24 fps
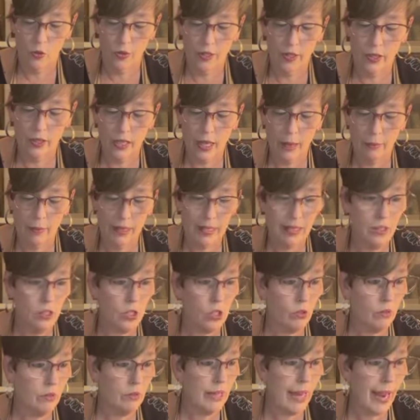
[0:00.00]
for the
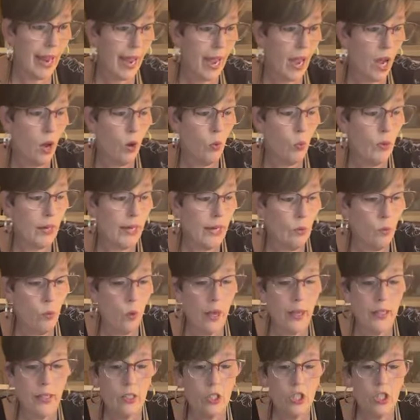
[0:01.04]
lemon. So now what I
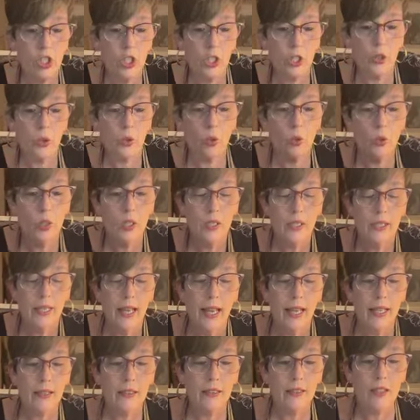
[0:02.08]
want to do,
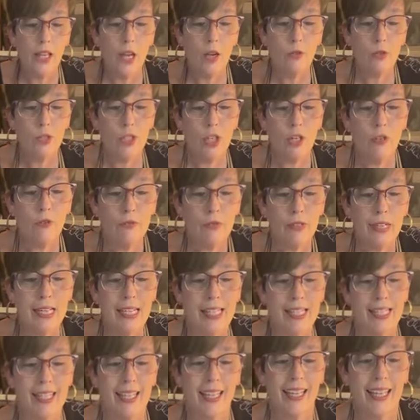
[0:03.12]
hello,
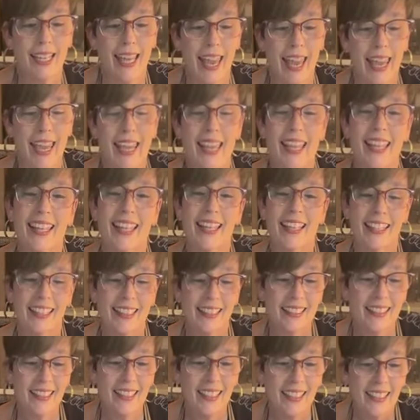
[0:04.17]
Teresa
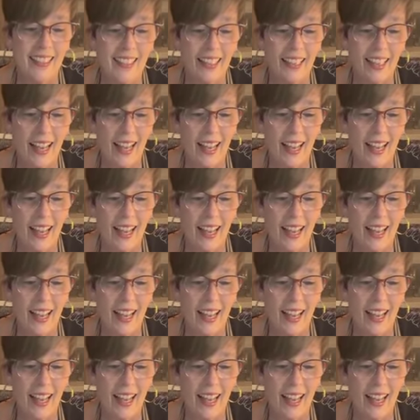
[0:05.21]
Cahill.